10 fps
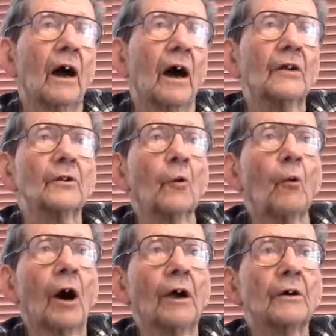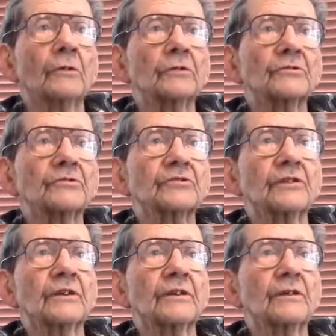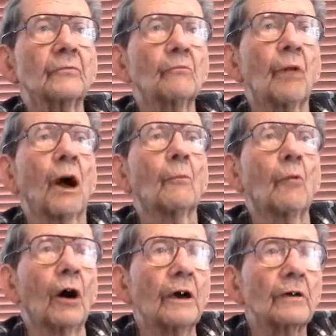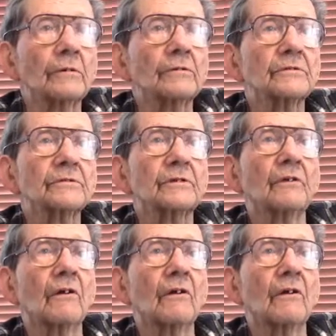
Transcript: under wires and barbed wires. And,